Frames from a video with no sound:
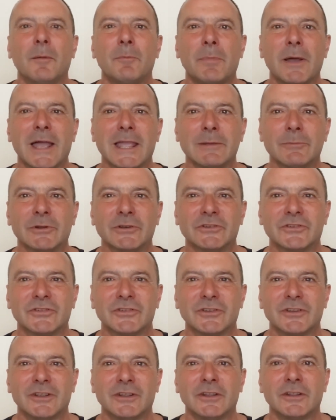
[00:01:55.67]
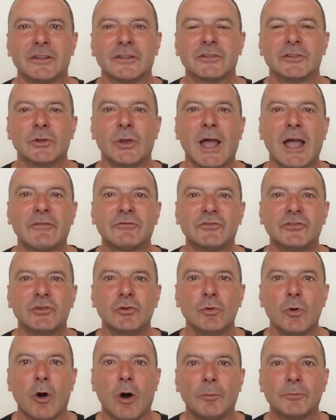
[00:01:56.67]
Payment. You have
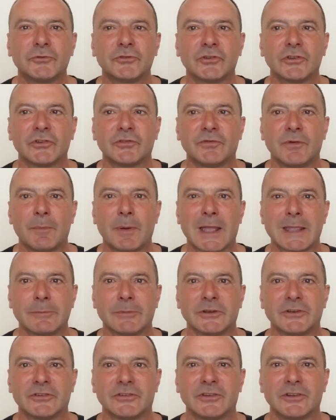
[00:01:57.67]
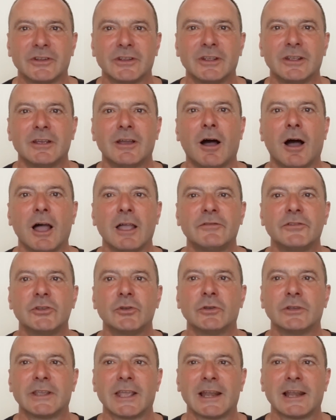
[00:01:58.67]
2 options for payment. Either
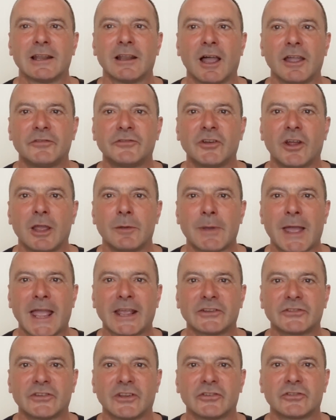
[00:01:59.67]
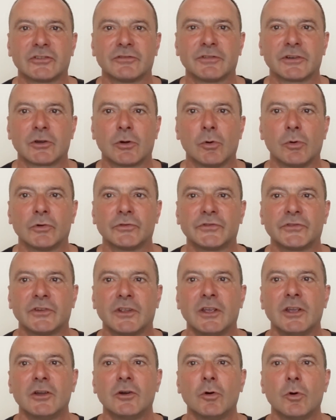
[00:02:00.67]
you can get lifetime access to the
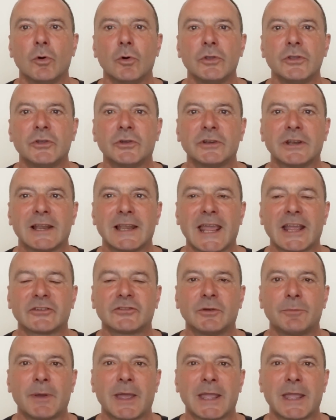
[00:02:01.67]
course, or you can elect to